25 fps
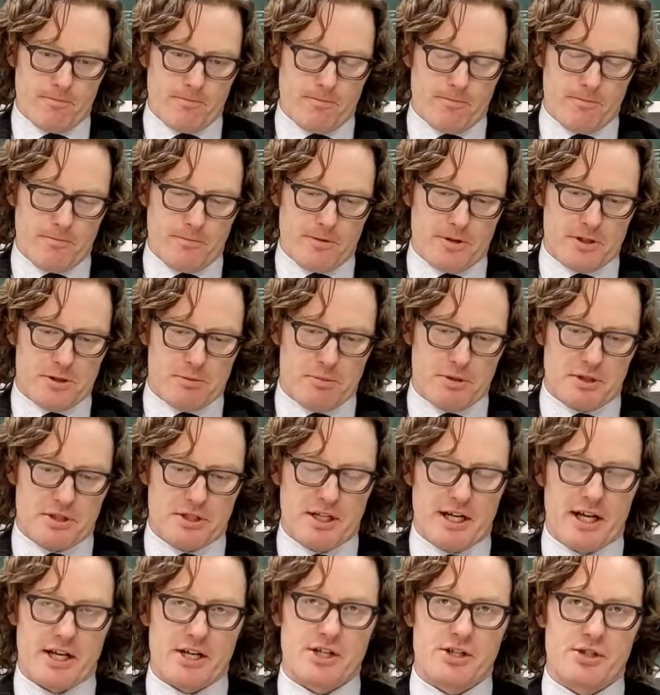this
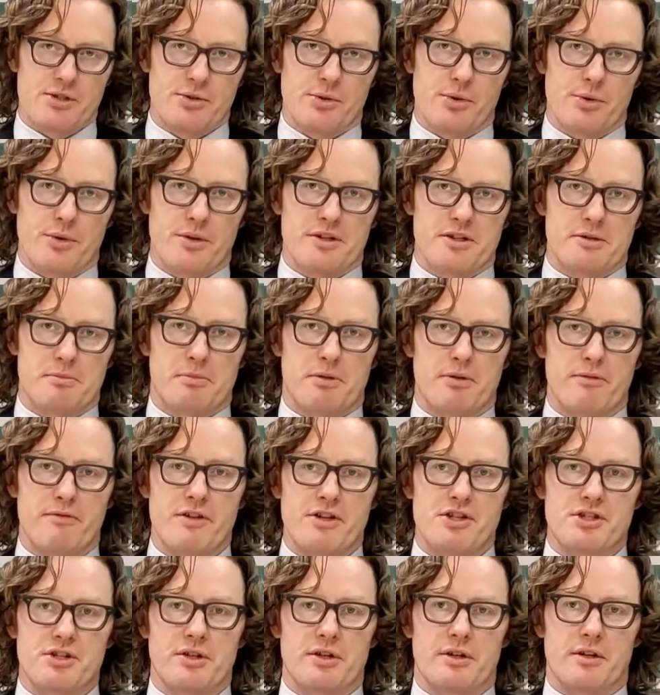protection or this
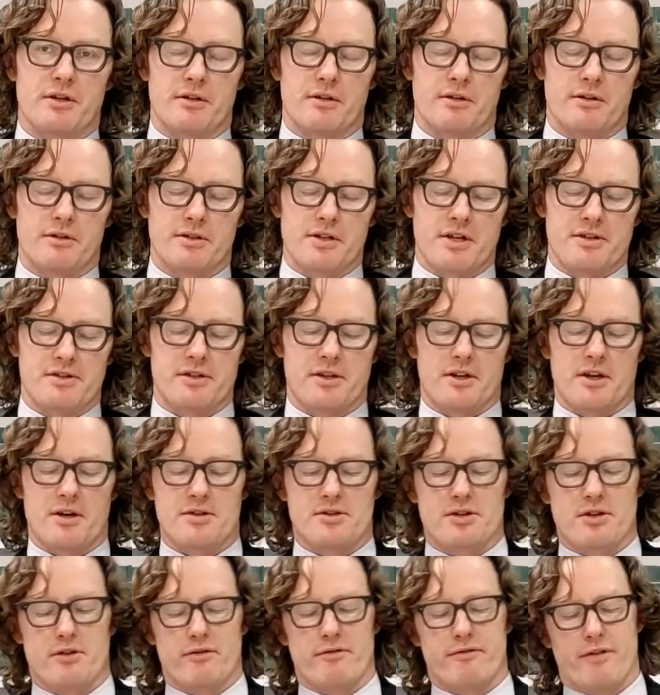provision doesn't go
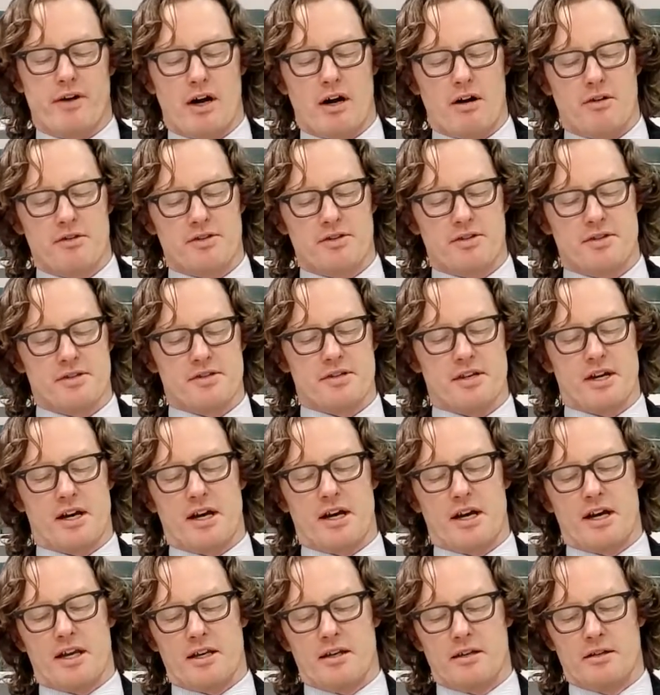so far as to
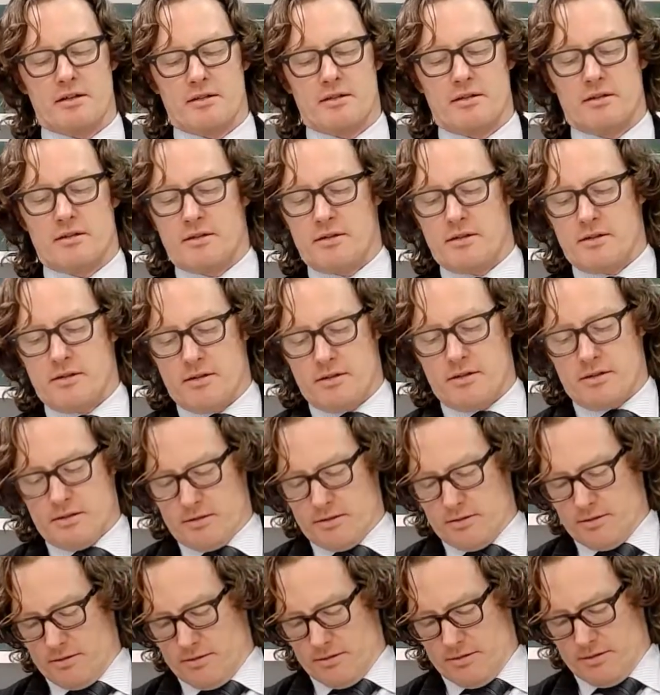say
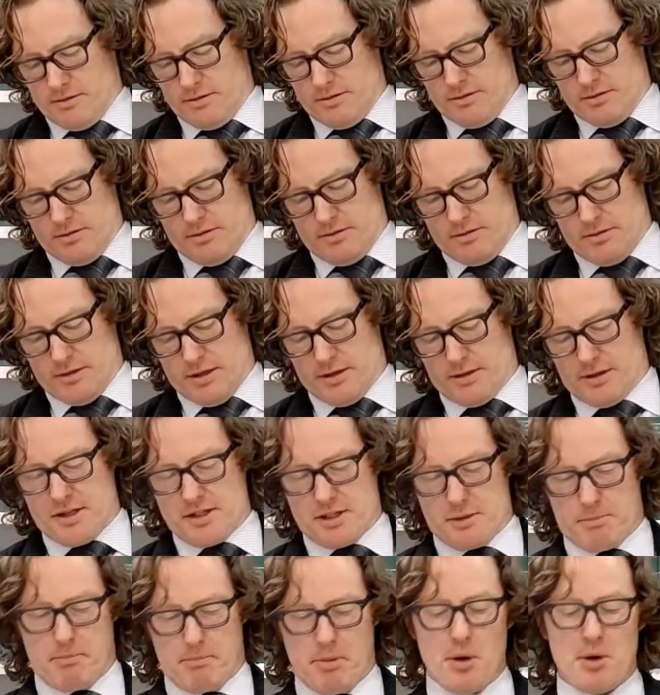that there's a
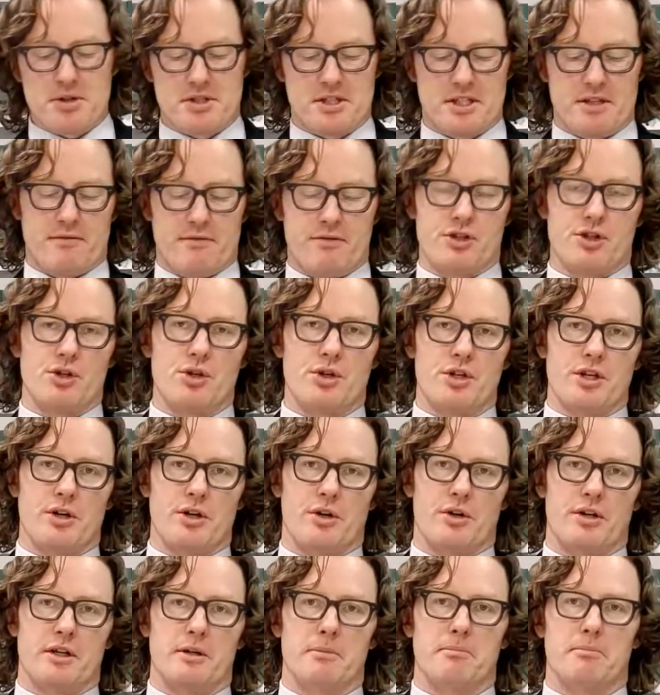positive duty on
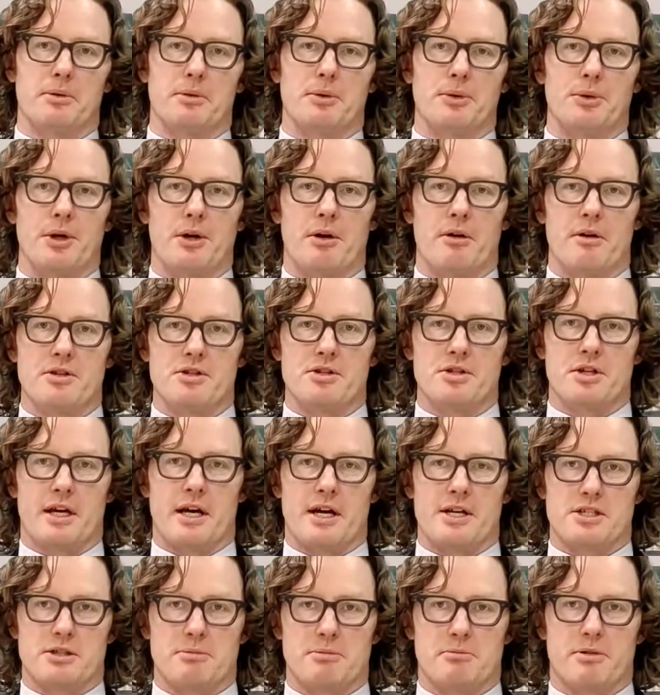an employer or
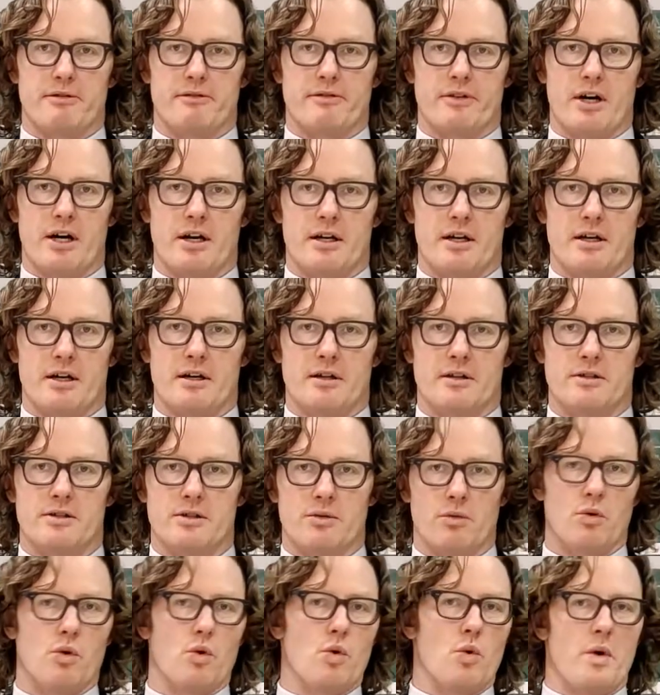education provider to
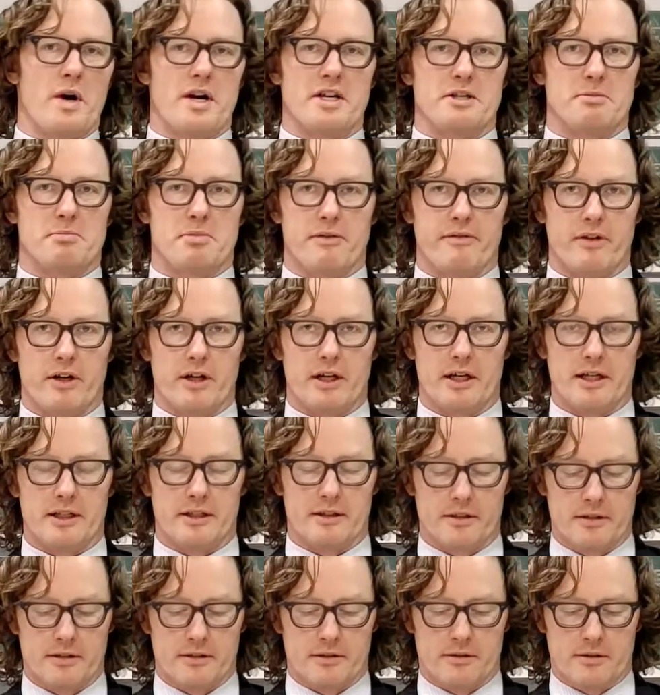always provide
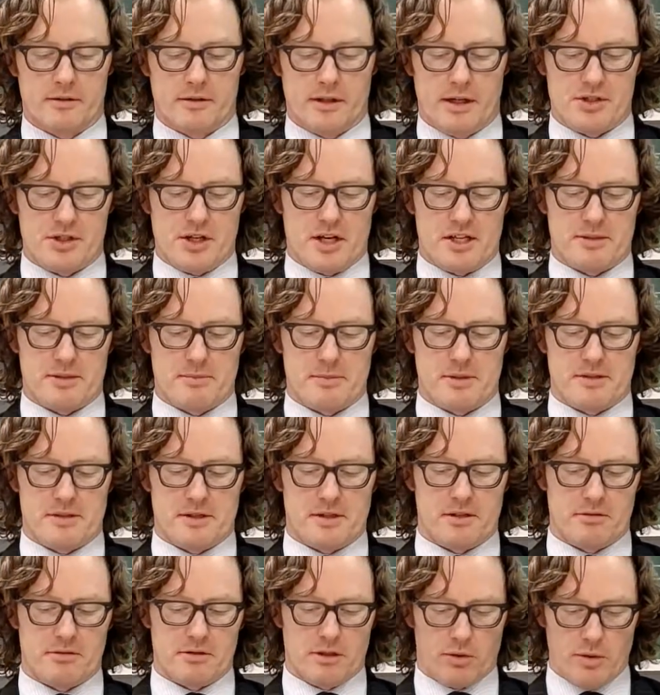adjustments that are
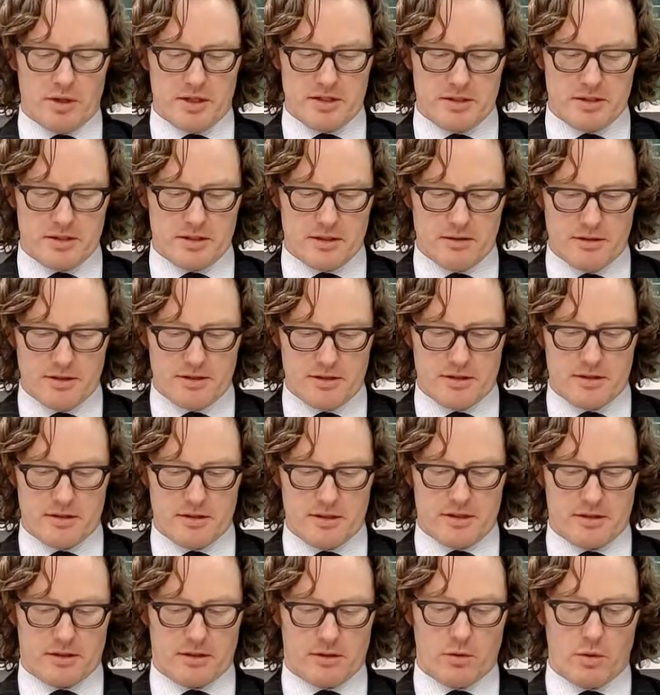requested. It
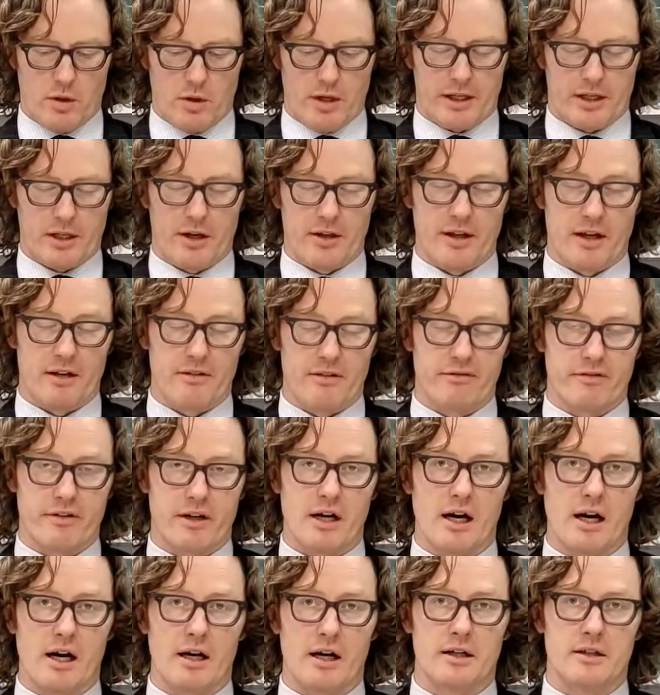doesn't quite go that
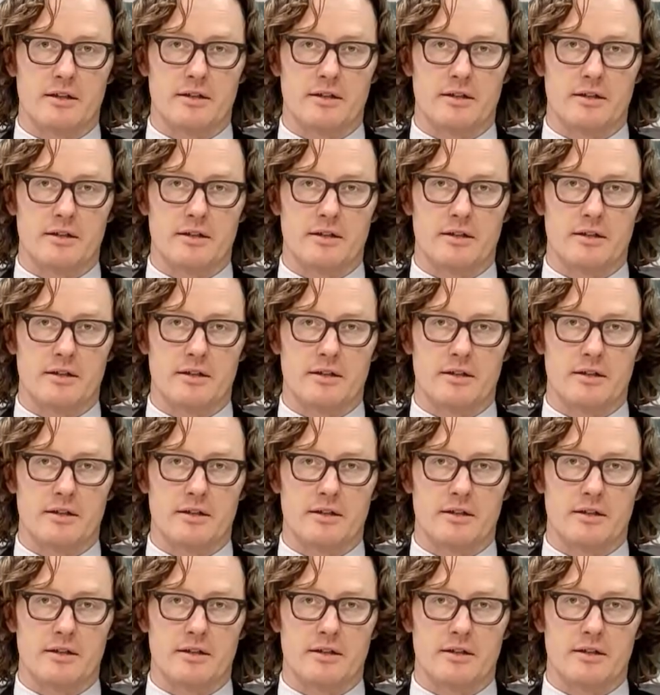far.